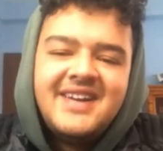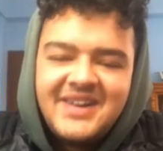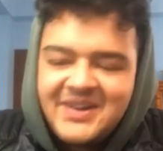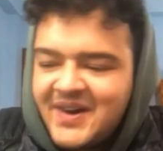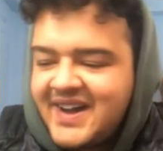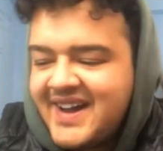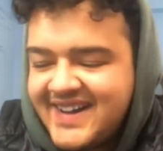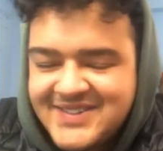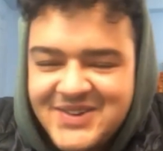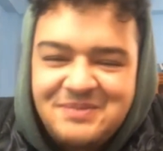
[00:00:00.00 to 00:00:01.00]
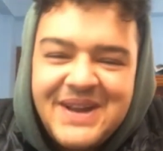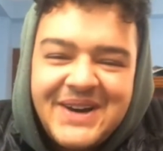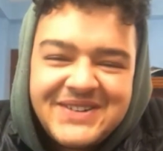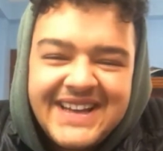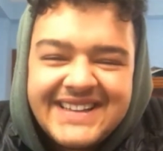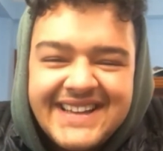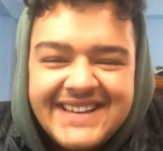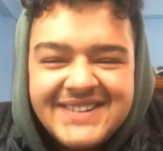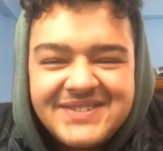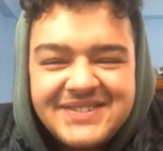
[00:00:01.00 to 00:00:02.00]
I dropped out at the
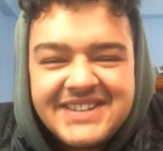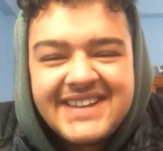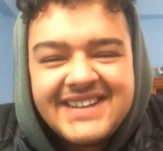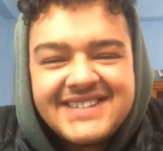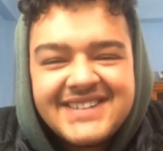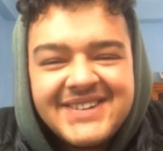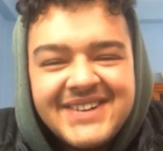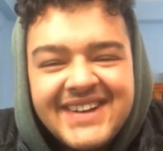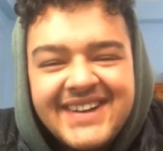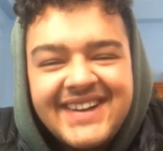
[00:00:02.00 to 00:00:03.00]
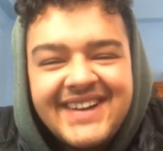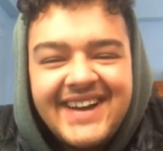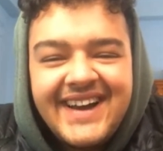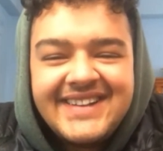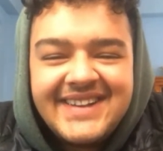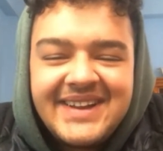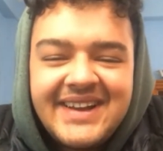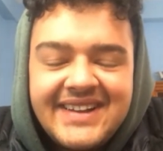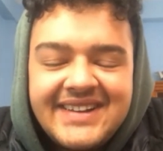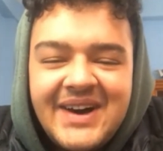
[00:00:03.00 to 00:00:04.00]
end of the day, so I think
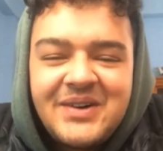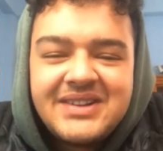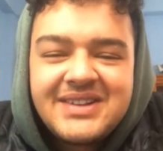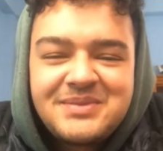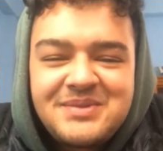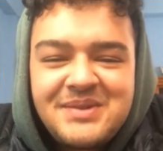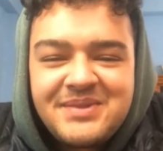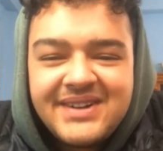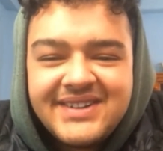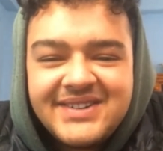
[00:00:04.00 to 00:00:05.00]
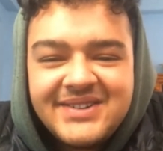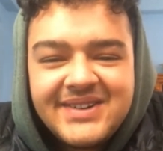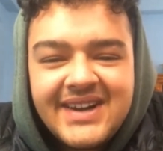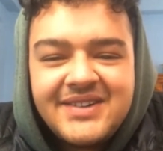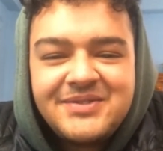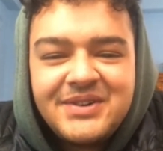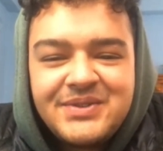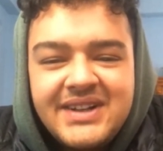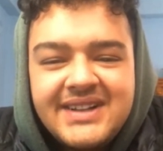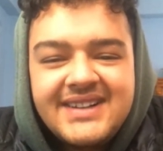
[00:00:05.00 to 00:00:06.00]
now it's up to my brother to kind of
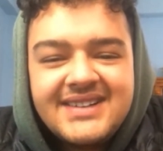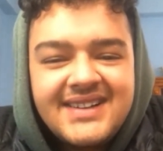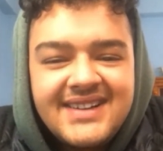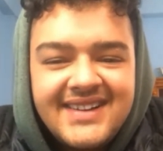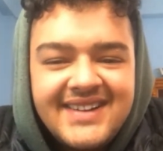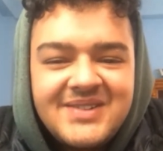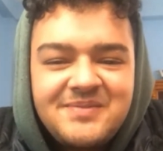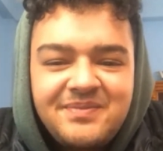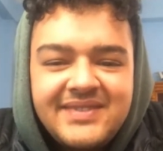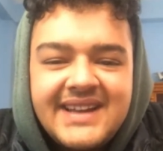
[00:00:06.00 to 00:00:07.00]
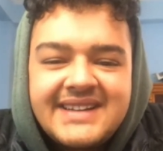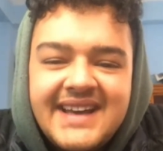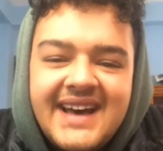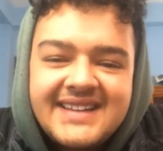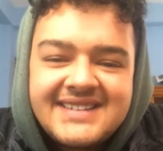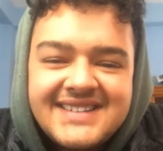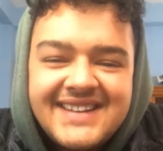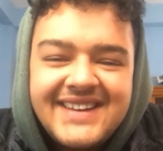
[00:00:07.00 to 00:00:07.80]
fulfill that task.